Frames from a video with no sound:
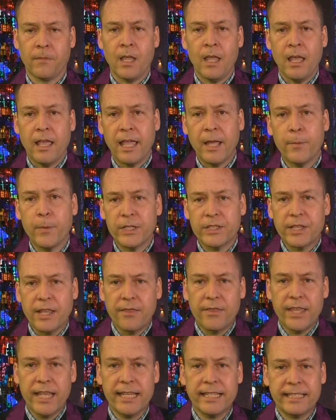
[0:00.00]
It was
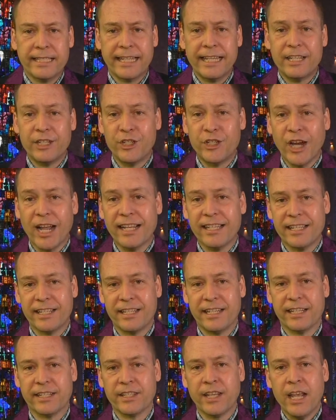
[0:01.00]
this
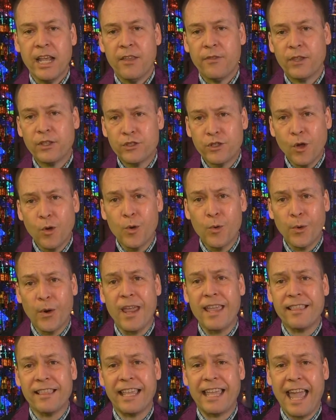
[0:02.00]
injustice that so
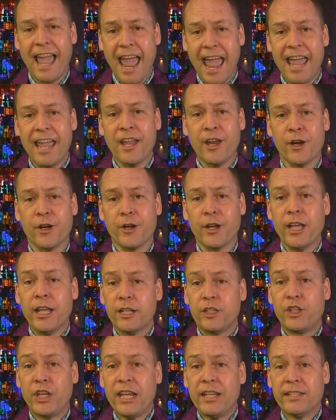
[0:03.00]
greatly angered
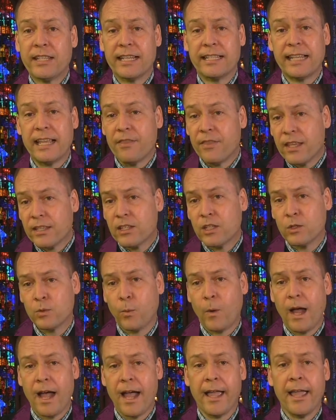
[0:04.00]
Jesus, and this is
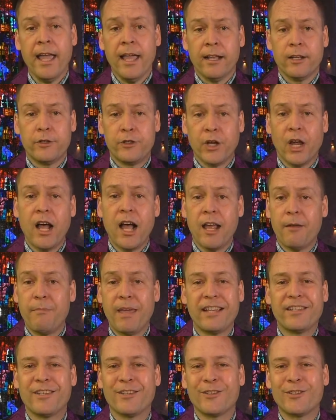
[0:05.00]
why John
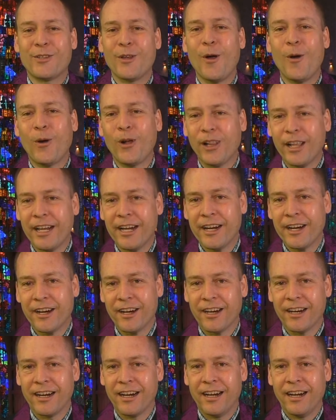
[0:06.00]
makes it so
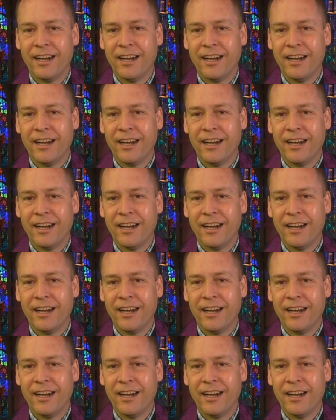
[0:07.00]
clear